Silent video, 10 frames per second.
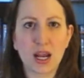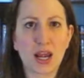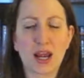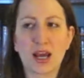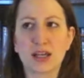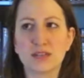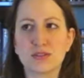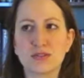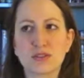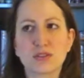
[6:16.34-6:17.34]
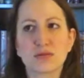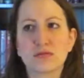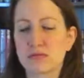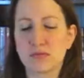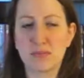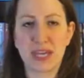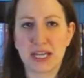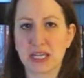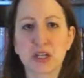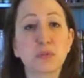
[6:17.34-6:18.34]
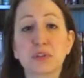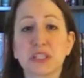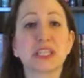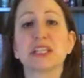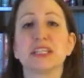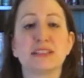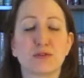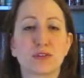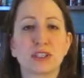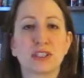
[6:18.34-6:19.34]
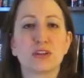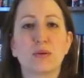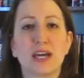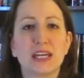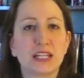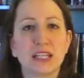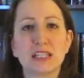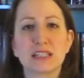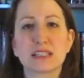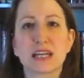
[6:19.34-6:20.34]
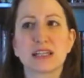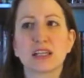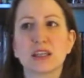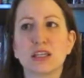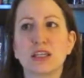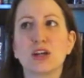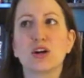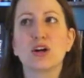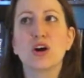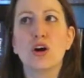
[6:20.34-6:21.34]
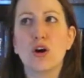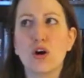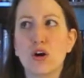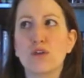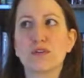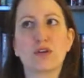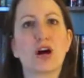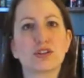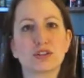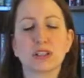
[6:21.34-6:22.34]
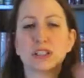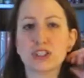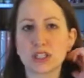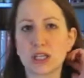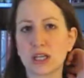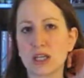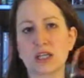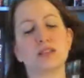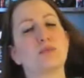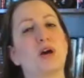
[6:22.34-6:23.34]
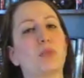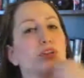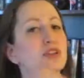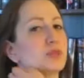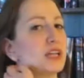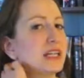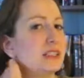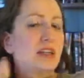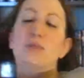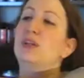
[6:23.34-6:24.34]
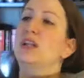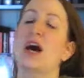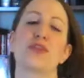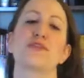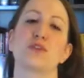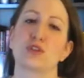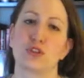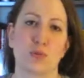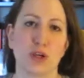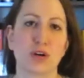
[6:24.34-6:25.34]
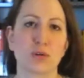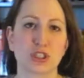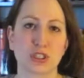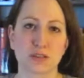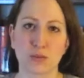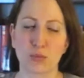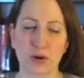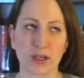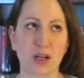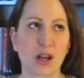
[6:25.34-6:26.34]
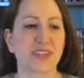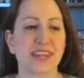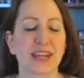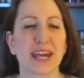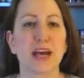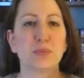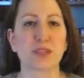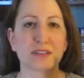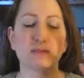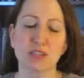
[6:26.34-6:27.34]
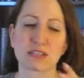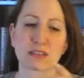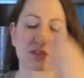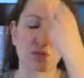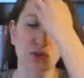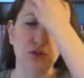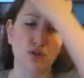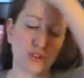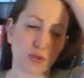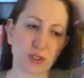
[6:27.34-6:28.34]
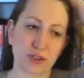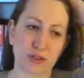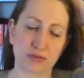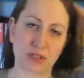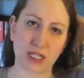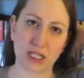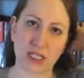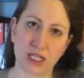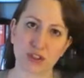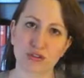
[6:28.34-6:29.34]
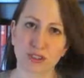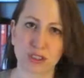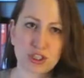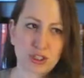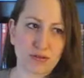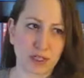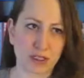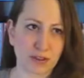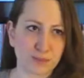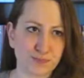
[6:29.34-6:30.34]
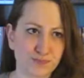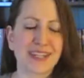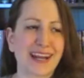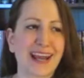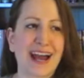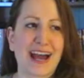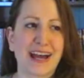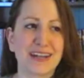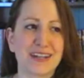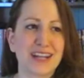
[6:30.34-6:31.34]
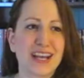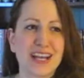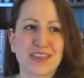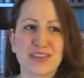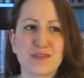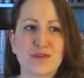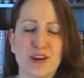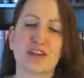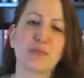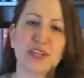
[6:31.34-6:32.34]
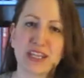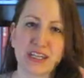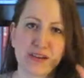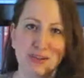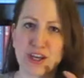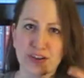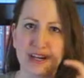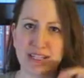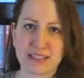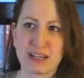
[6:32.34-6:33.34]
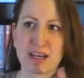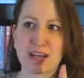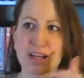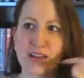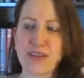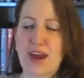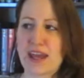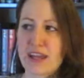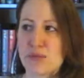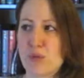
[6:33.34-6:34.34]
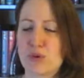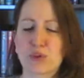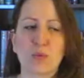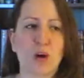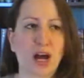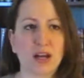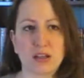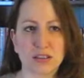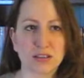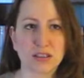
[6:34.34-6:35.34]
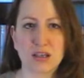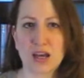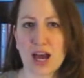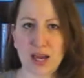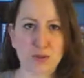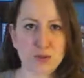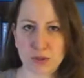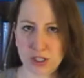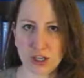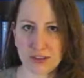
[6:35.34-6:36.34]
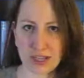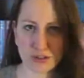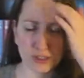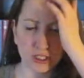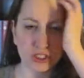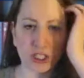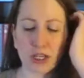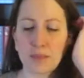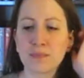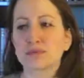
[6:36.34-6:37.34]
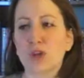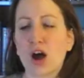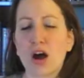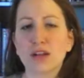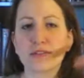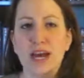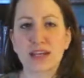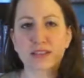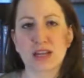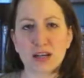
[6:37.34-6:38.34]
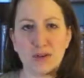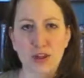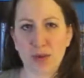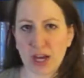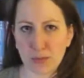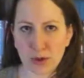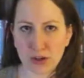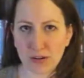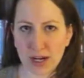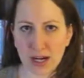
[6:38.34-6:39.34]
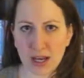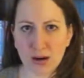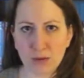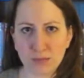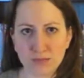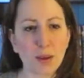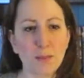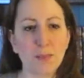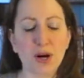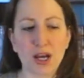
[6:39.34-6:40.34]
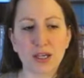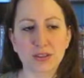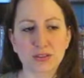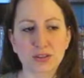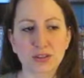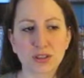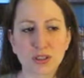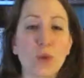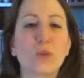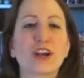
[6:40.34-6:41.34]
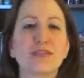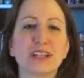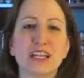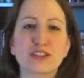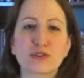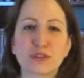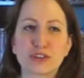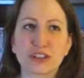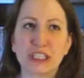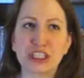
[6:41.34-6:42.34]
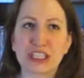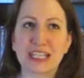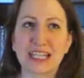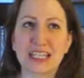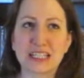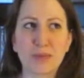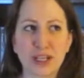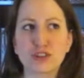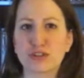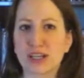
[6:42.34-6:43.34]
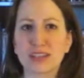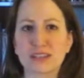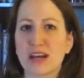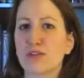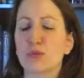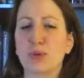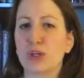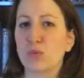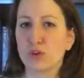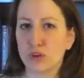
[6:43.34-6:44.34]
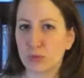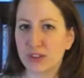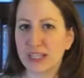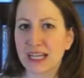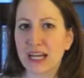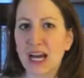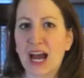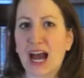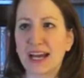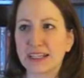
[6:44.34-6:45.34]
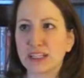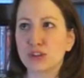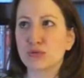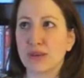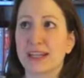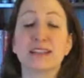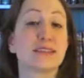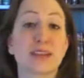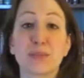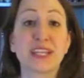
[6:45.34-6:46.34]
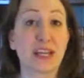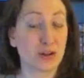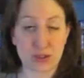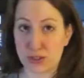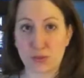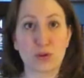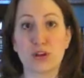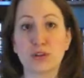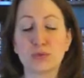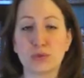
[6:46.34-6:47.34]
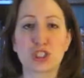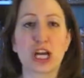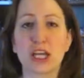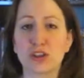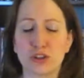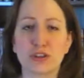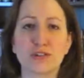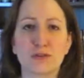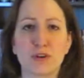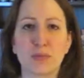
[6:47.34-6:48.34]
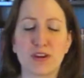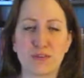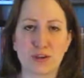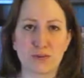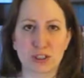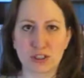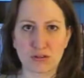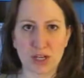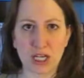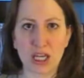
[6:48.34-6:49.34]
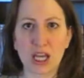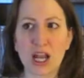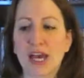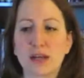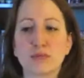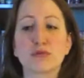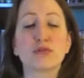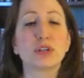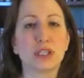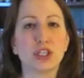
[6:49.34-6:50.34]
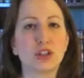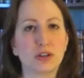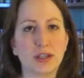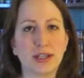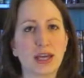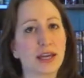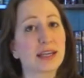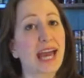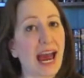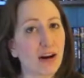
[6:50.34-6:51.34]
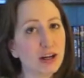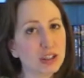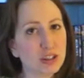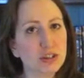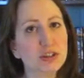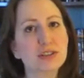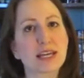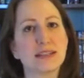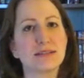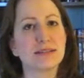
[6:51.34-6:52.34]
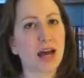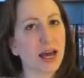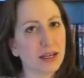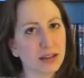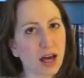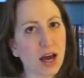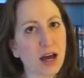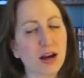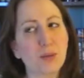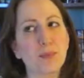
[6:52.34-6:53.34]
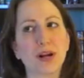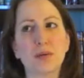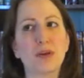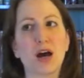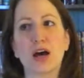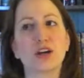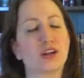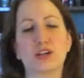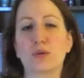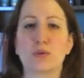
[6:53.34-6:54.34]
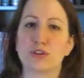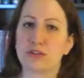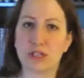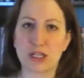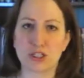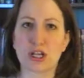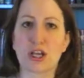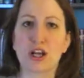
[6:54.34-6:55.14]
and make it completely different than the way it is. I think the overall trilogy is a publishable idea, but not the first book, which is important. And then I had bits and pieces of books 2 and 3 in that trilogy written. And then I had the very beginning of another idea that I came up with while I was working on that trilogy. All of that is kind of on the back burner right now, but what I realized through the trilogy is my strength has never been world building. I can write in somebody else's world, which I learned from my fan fiction writing, and I'm really good at characters and dialogue, but I'm not good at world creation.